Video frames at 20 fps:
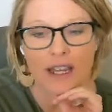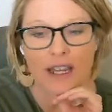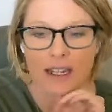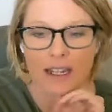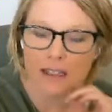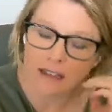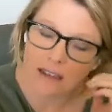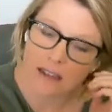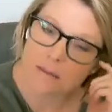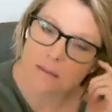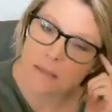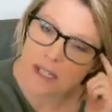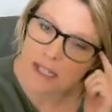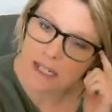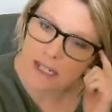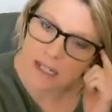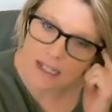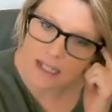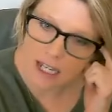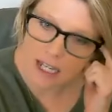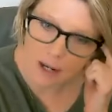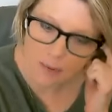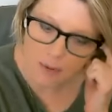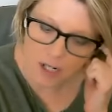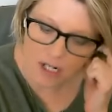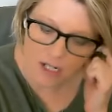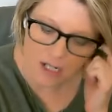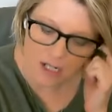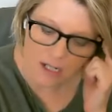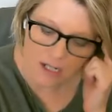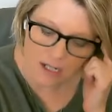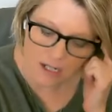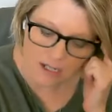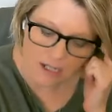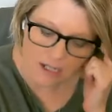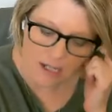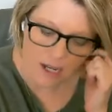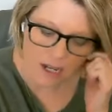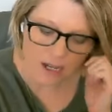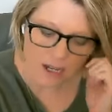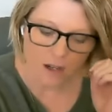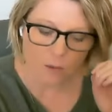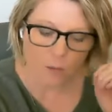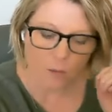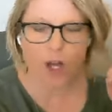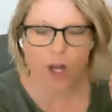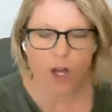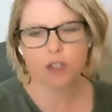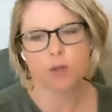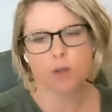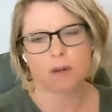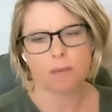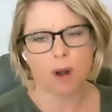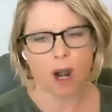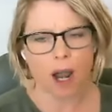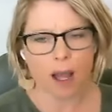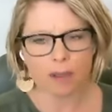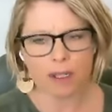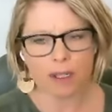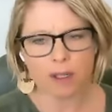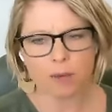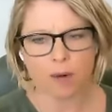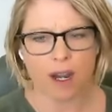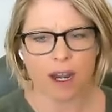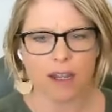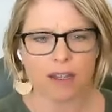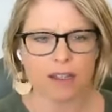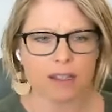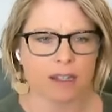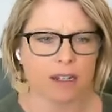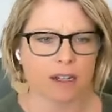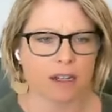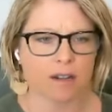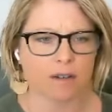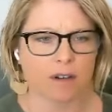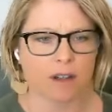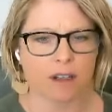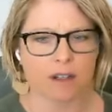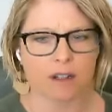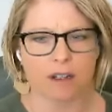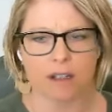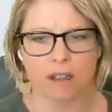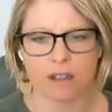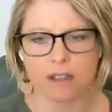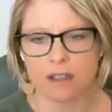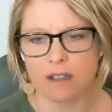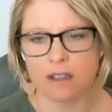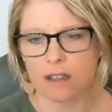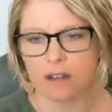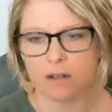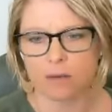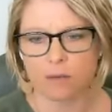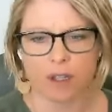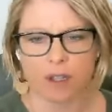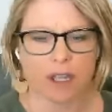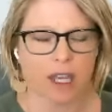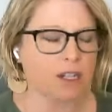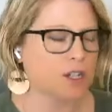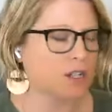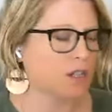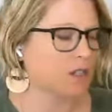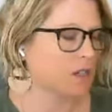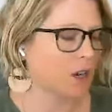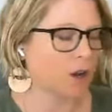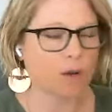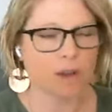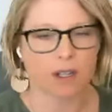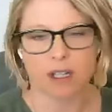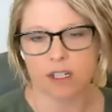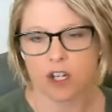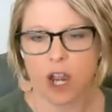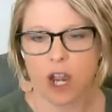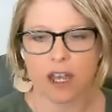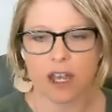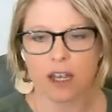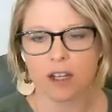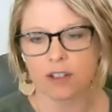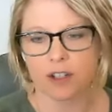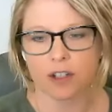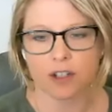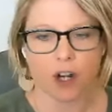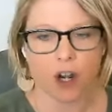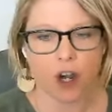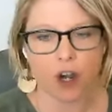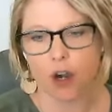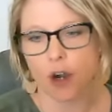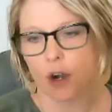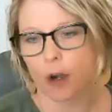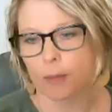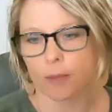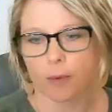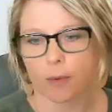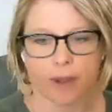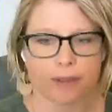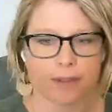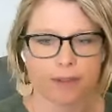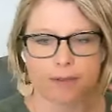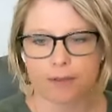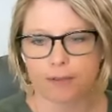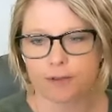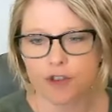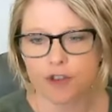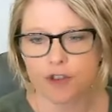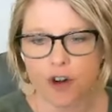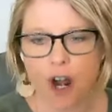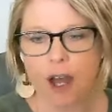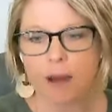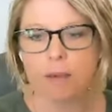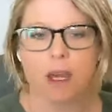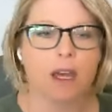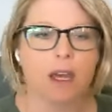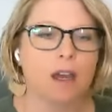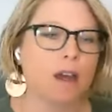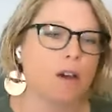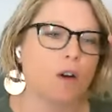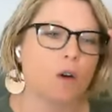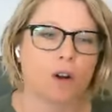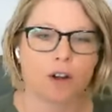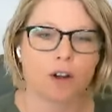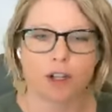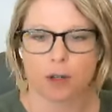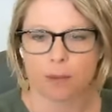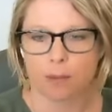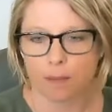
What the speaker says: like the misconception is, well, you were probably raised in a relation, you know, in a childhood home with trauma, or